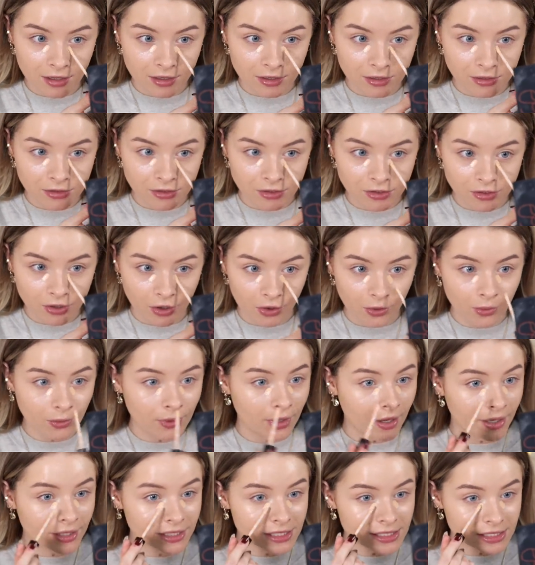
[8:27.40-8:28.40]
so
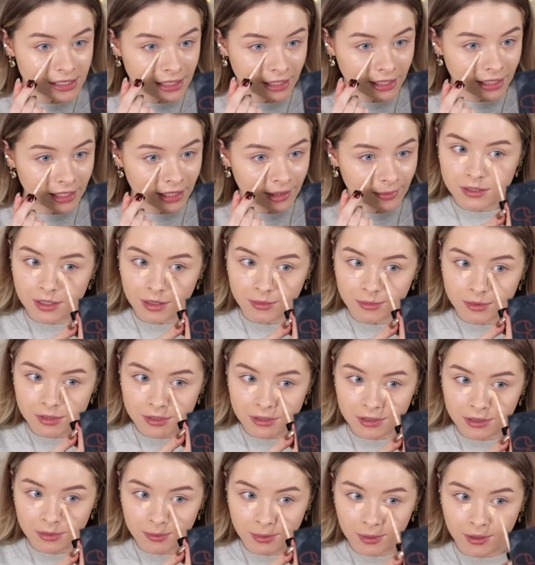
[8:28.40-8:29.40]
nicely. So I'm just
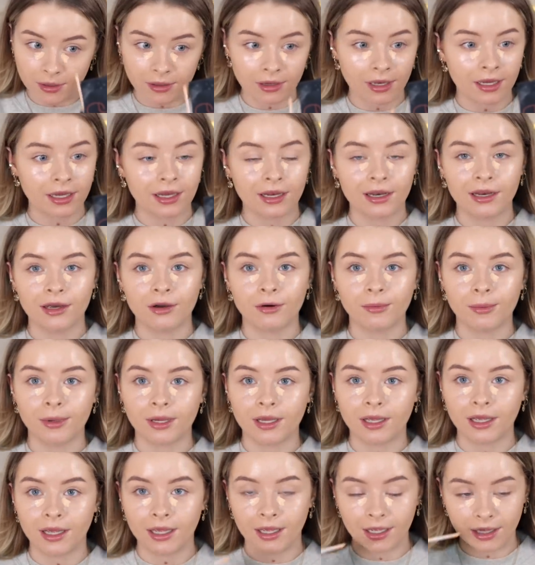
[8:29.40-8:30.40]
gonna put like a little
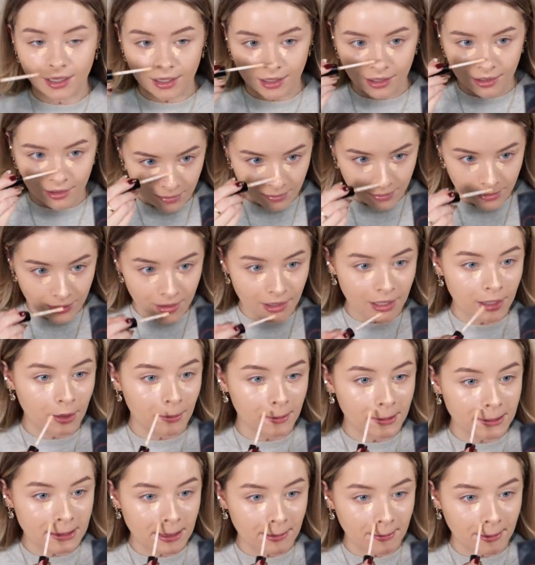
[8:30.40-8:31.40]
bit here, put a little
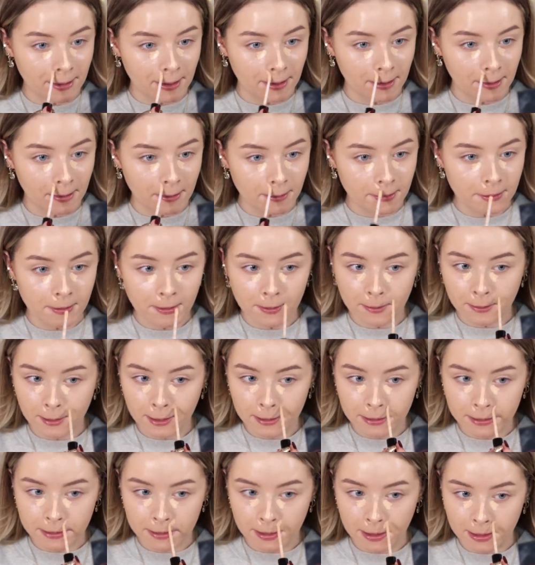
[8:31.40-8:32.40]
bit on my nose,
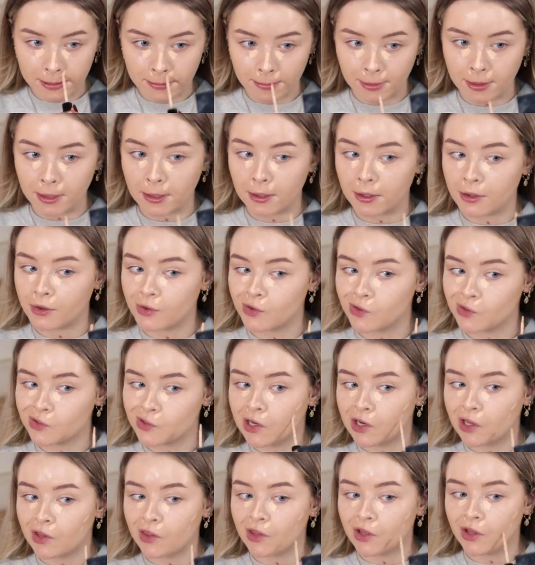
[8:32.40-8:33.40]
around the sides of my nose,
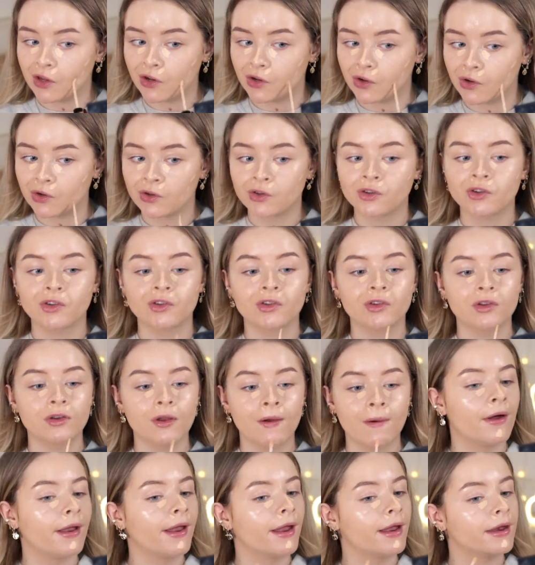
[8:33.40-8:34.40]
and then just
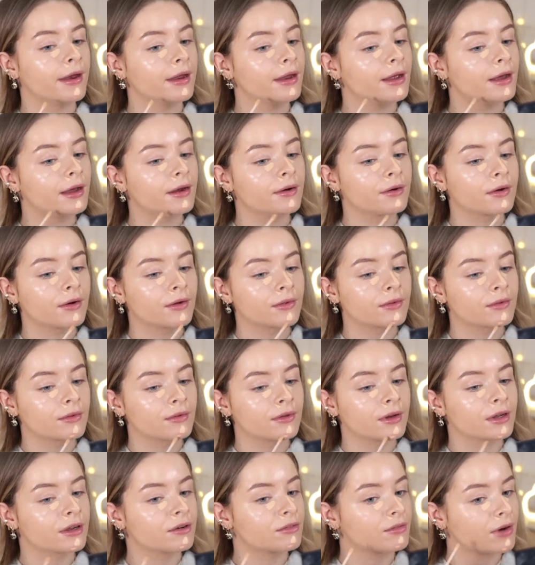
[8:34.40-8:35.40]
on any areas of
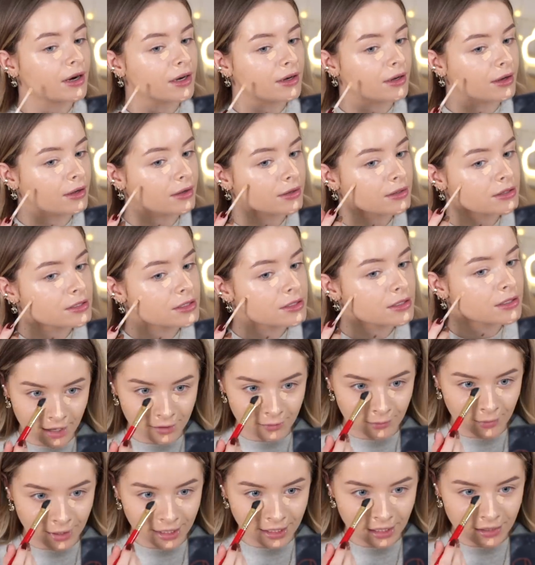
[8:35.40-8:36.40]
like redness.
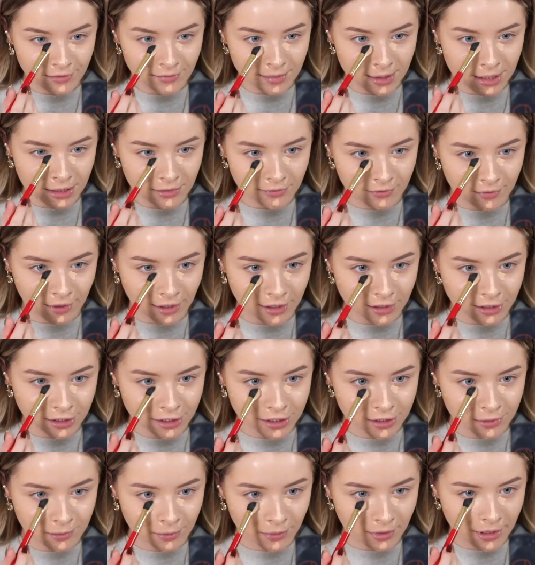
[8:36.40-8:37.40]
And when i been in a
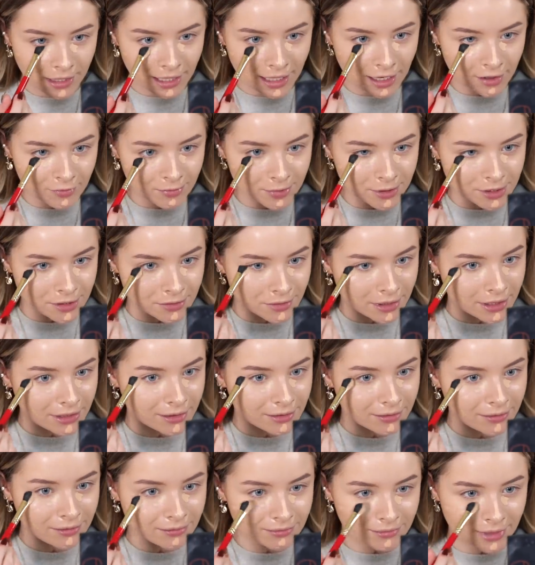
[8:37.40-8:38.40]
rush, what I have been
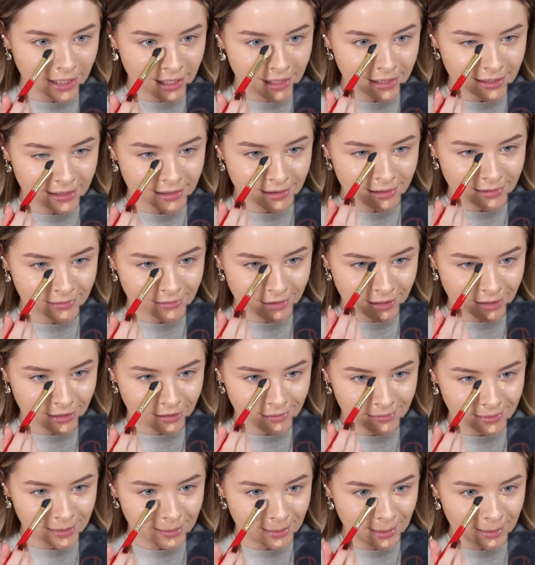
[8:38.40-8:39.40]
doing, like if I
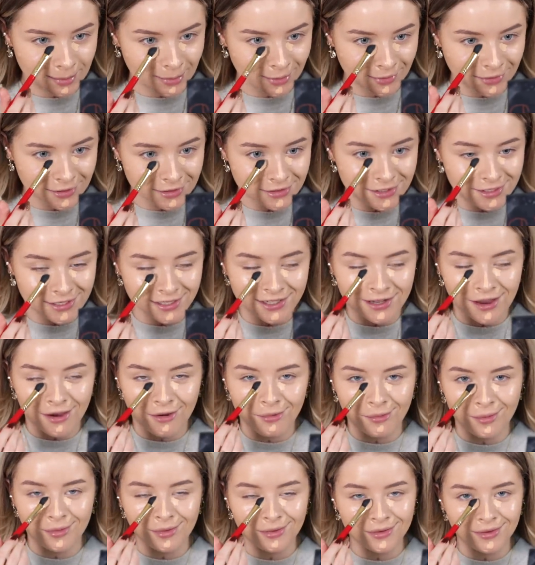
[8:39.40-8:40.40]
can't really be bothered to
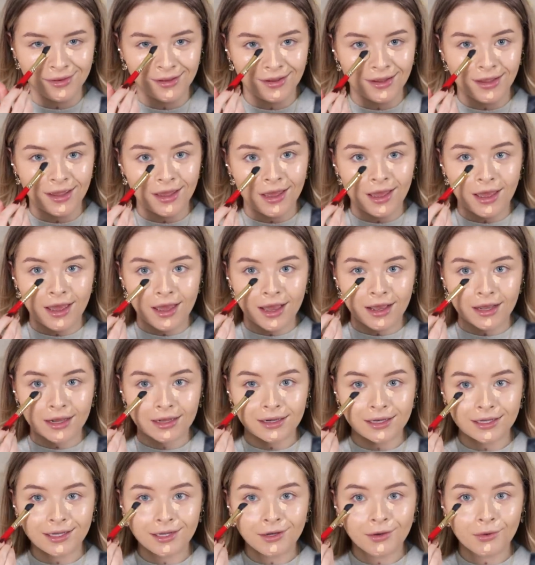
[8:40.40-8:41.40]
go and
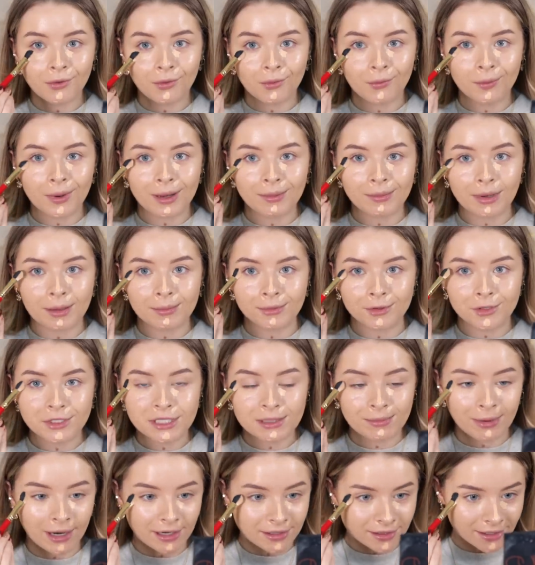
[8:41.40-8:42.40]
clean or wet my
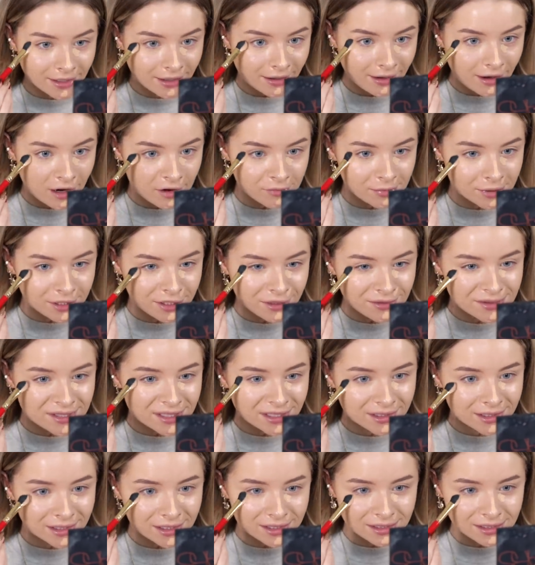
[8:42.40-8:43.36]
beauty blender. I've been using a